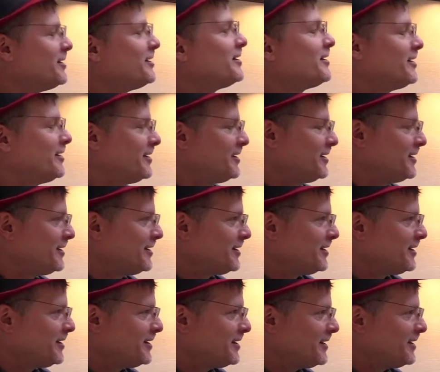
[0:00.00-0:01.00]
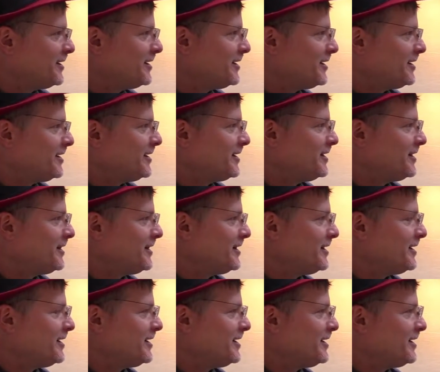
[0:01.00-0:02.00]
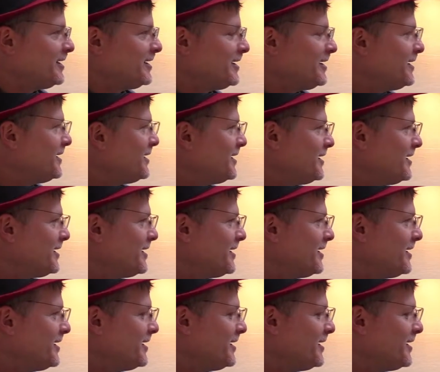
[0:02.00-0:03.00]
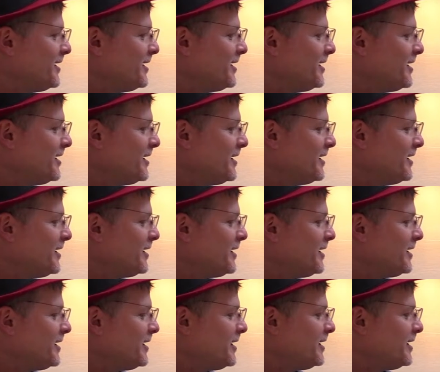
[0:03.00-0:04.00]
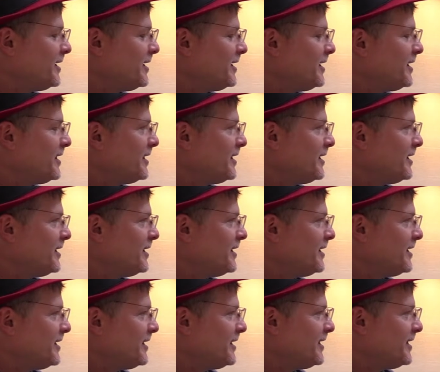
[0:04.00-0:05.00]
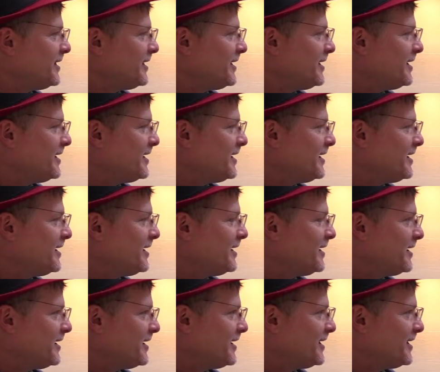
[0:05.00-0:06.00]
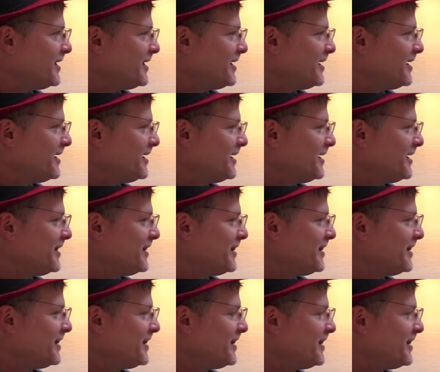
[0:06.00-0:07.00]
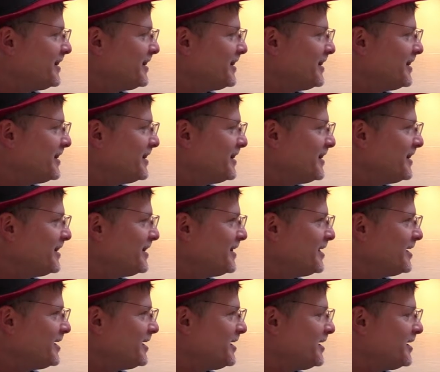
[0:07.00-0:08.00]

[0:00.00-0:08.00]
[no speech]